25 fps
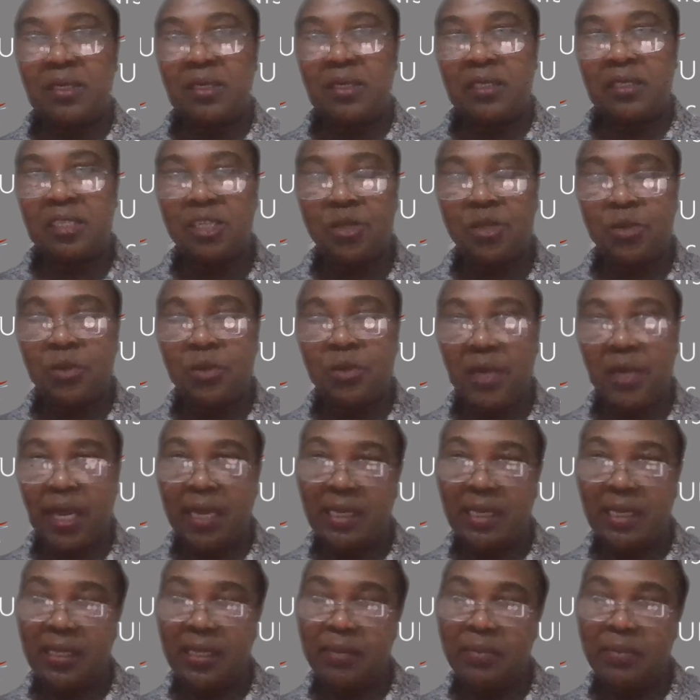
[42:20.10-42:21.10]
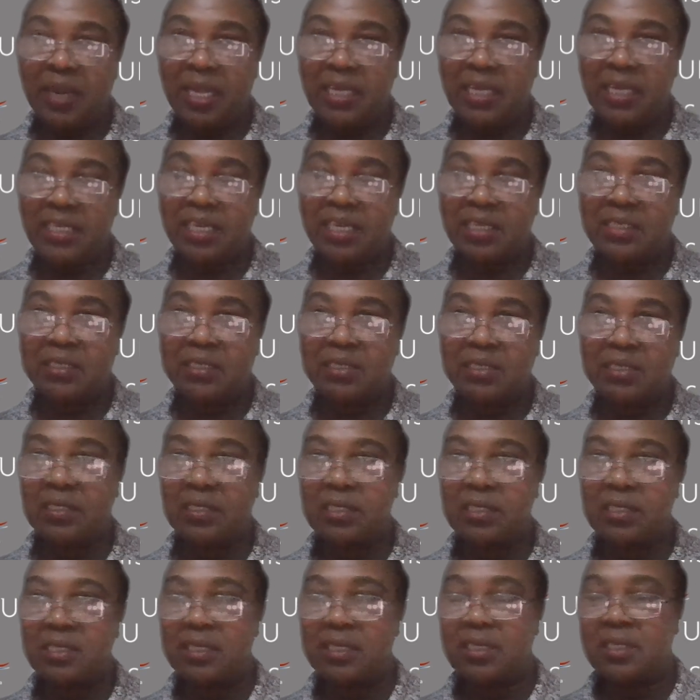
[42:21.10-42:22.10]
Did you write them letters?
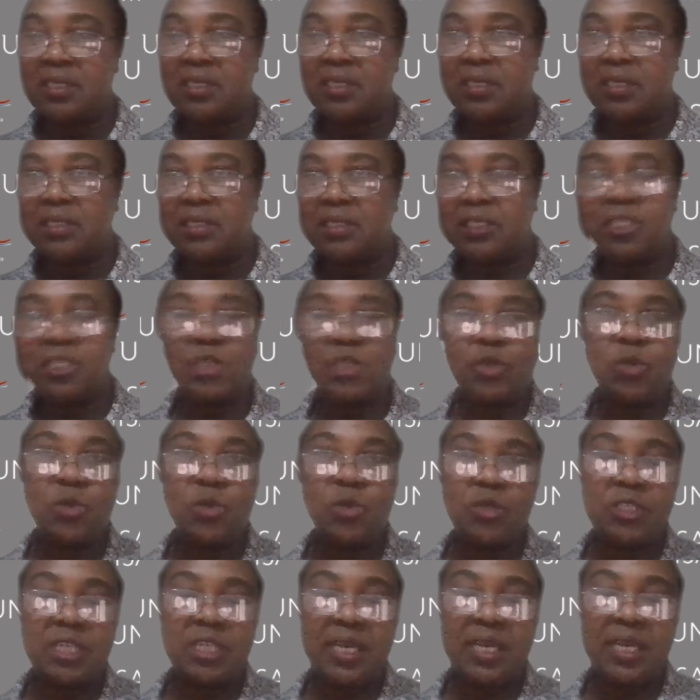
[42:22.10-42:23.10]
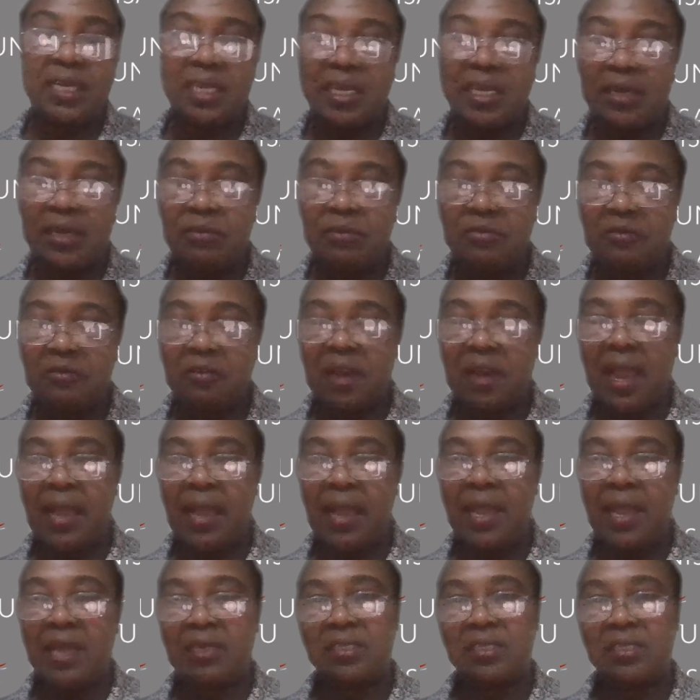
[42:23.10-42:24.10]
Did you send in
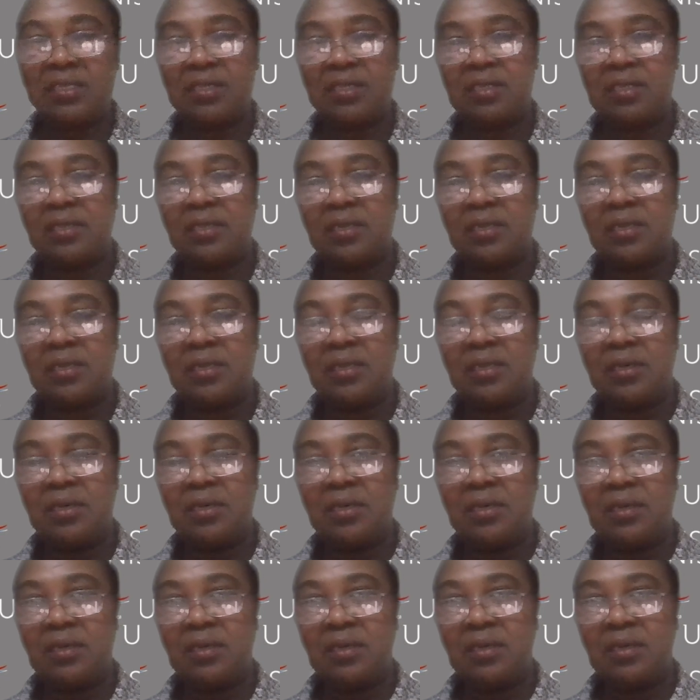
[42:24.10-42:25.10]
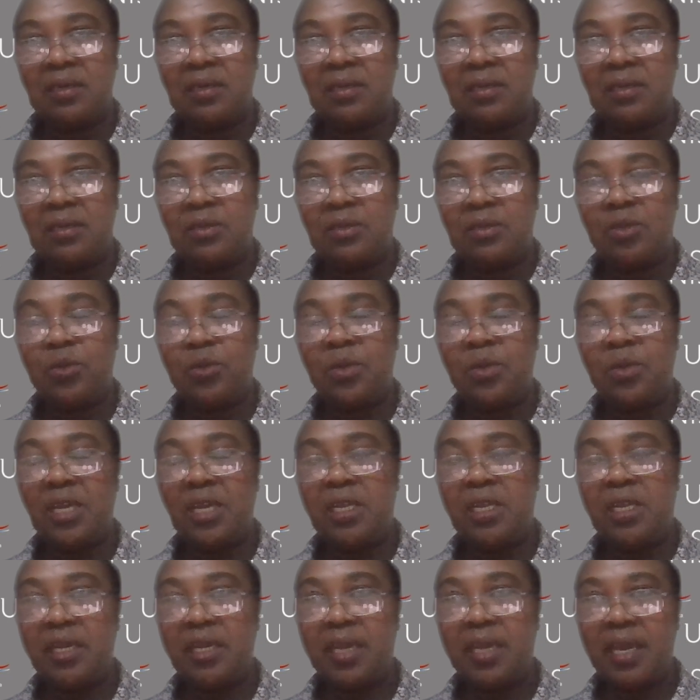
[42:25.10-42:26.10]
flyers to
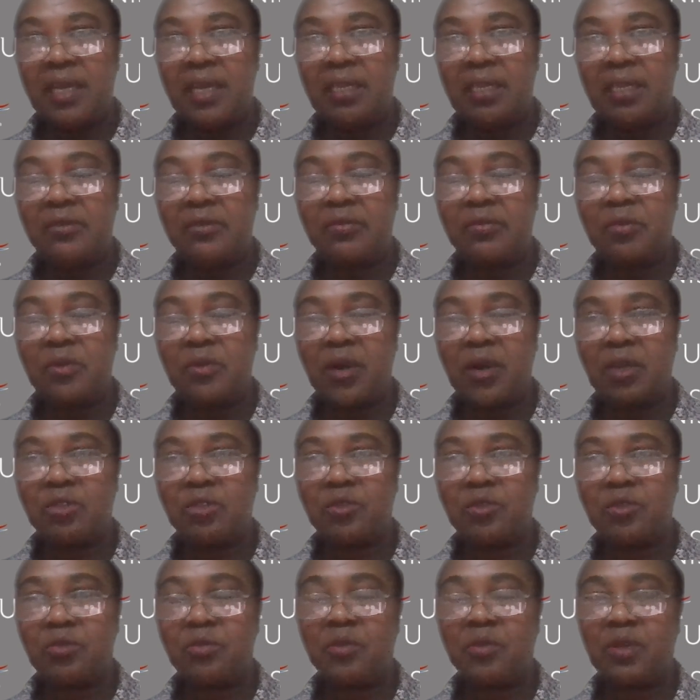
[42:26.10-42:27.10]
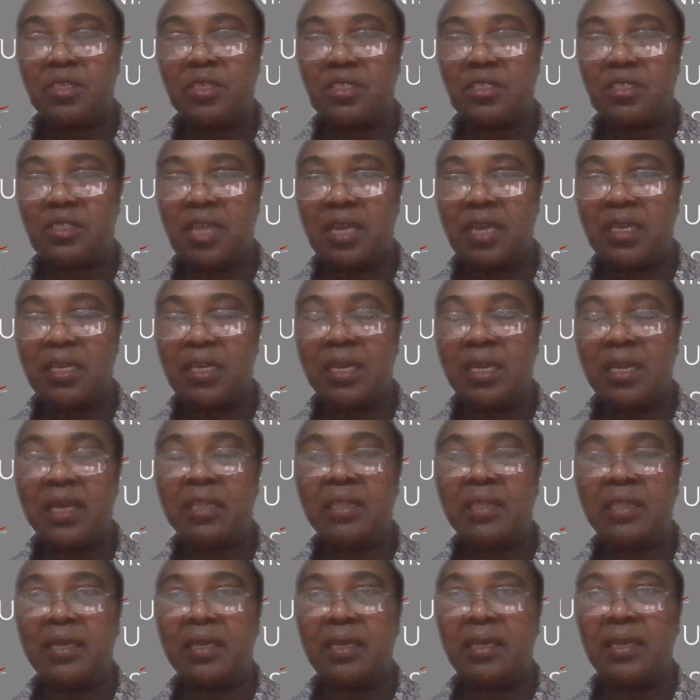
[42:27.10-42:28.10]
indicate the focus of your study
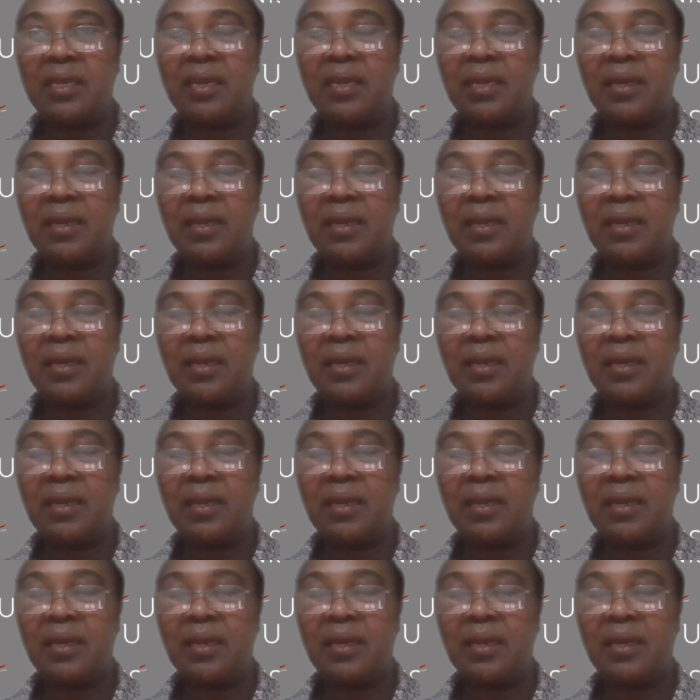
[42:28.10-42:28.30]
and then